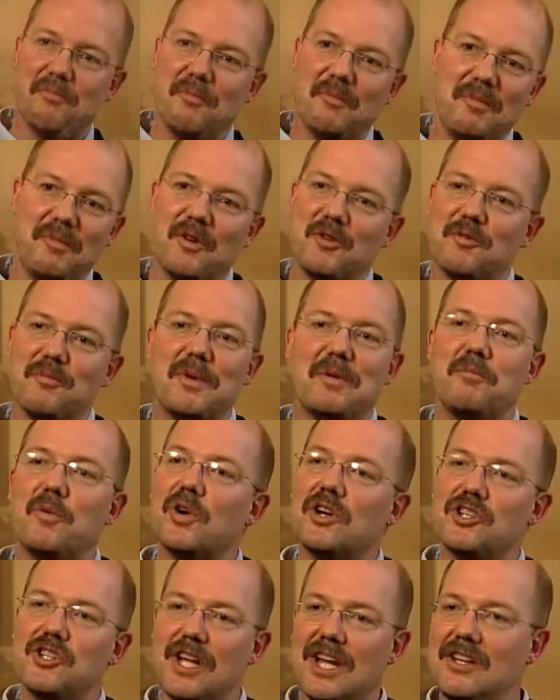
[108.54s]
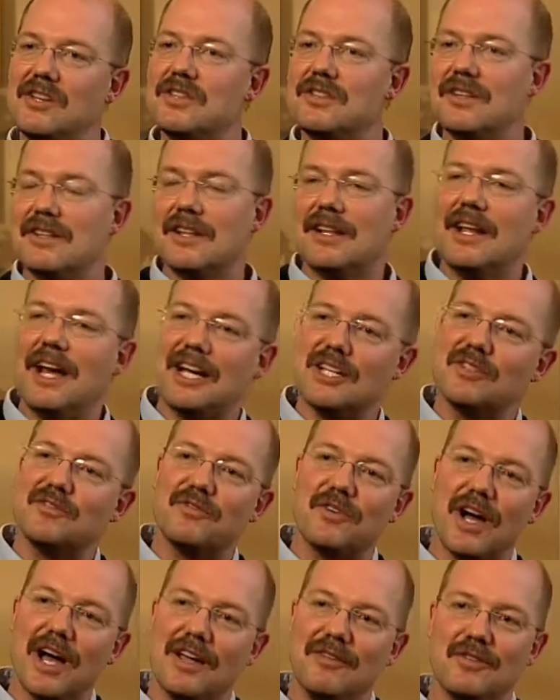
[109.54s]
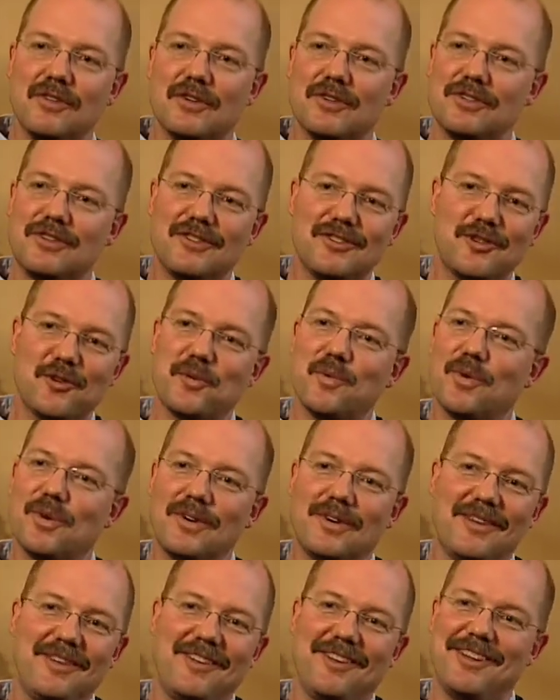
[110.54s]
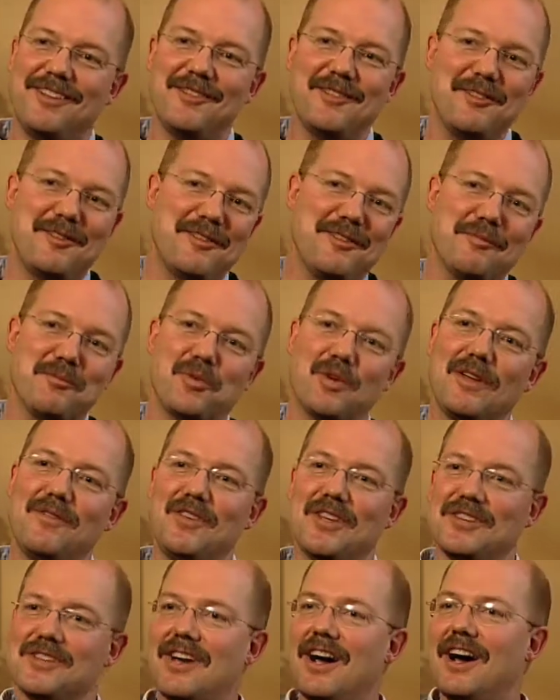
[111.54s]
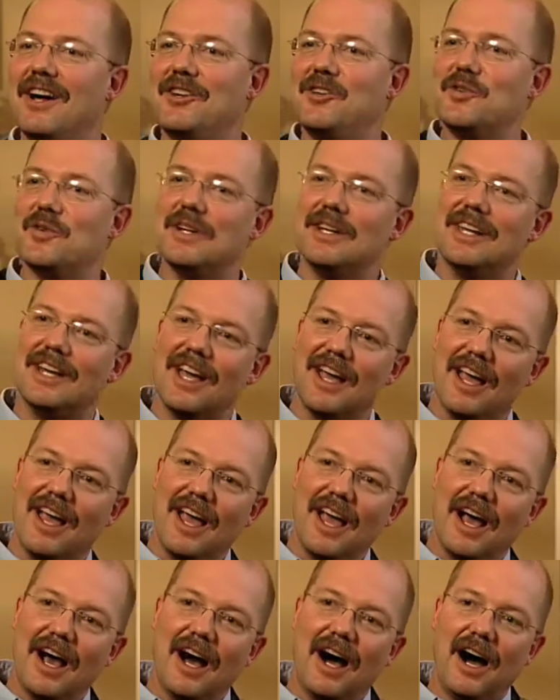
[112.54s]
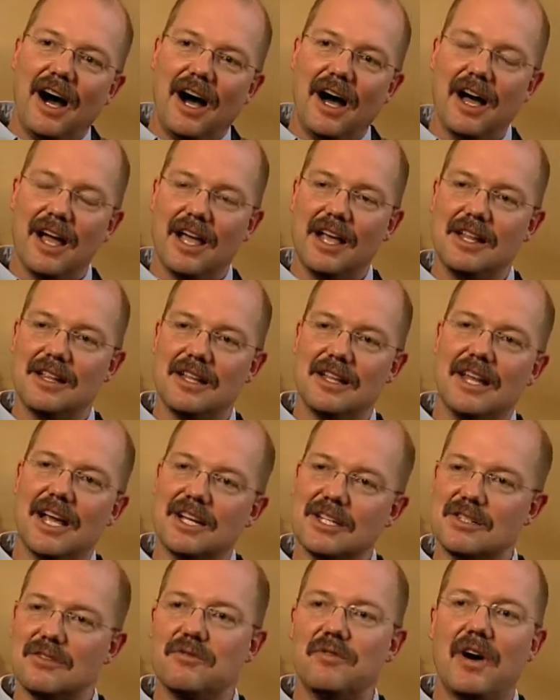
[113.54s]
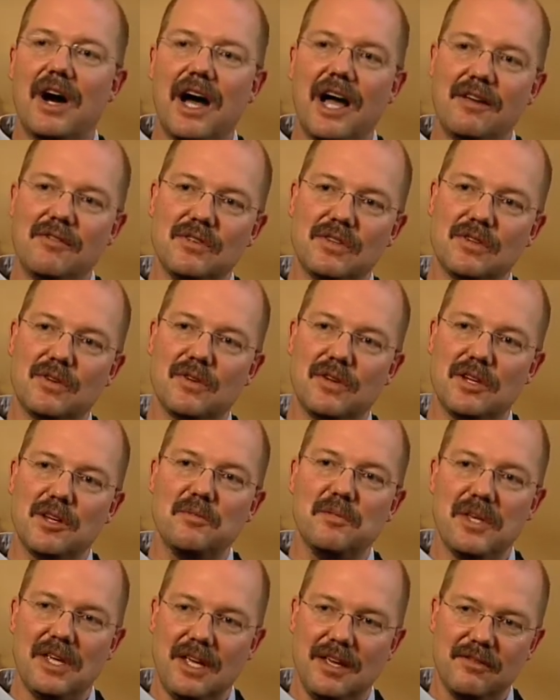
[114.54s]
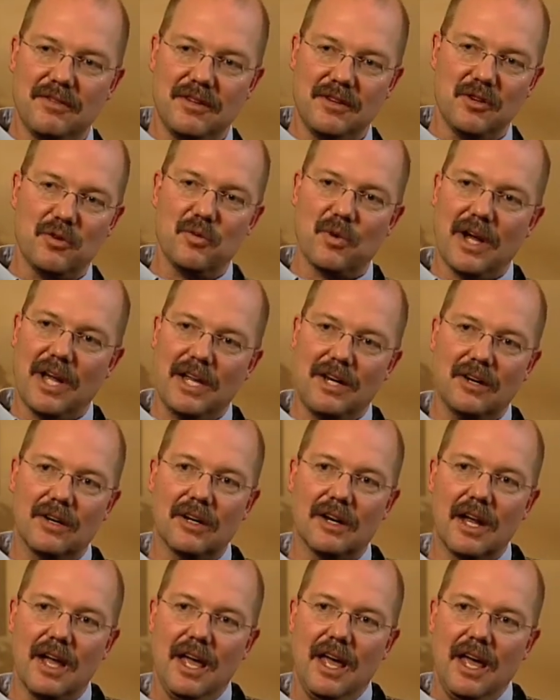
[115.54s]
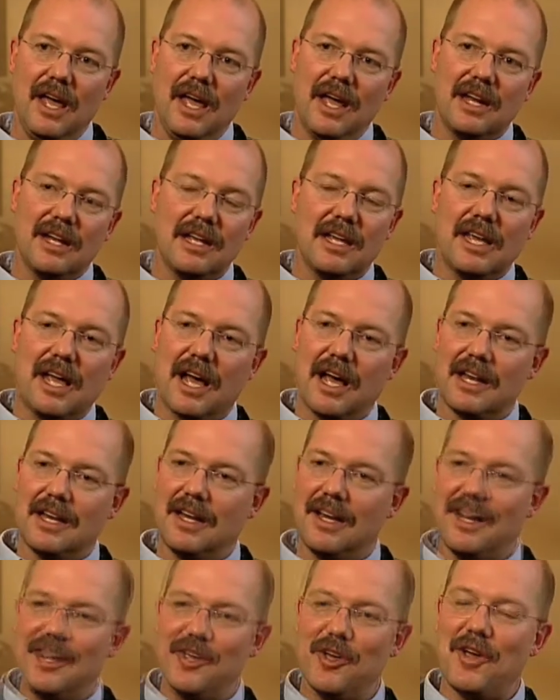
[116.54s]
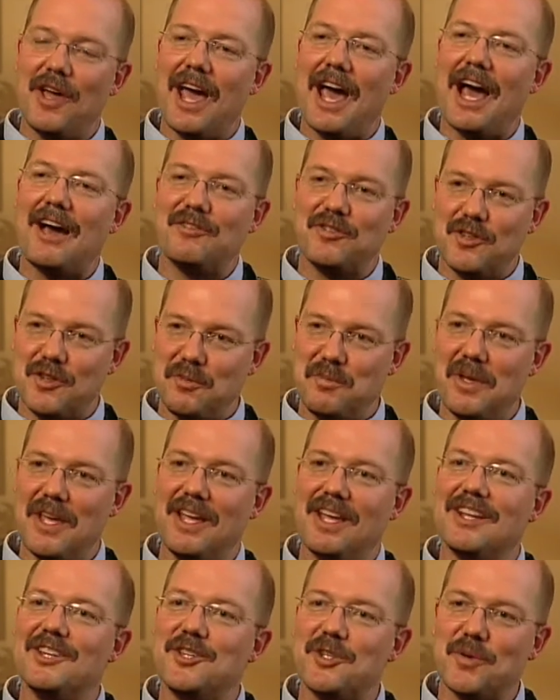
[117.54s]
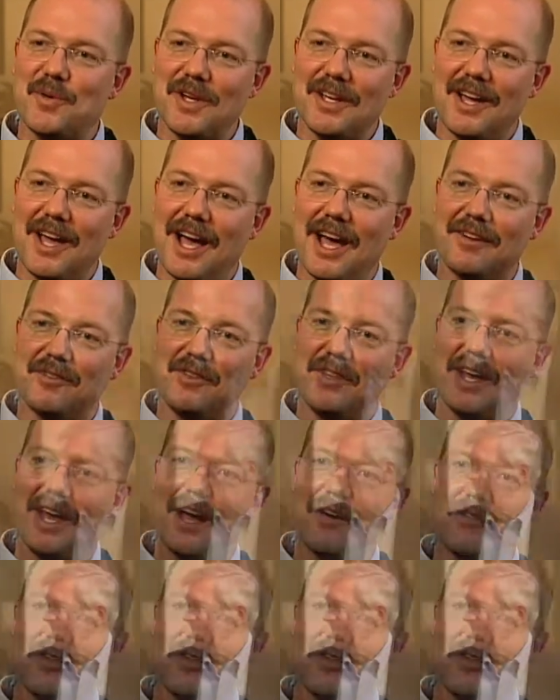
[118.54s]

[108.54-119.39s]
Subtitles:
There have been more changes in the last 5 years than there were in the previous 100. And the next 5 is going to be even greater. And again, you have to be into it. You have to have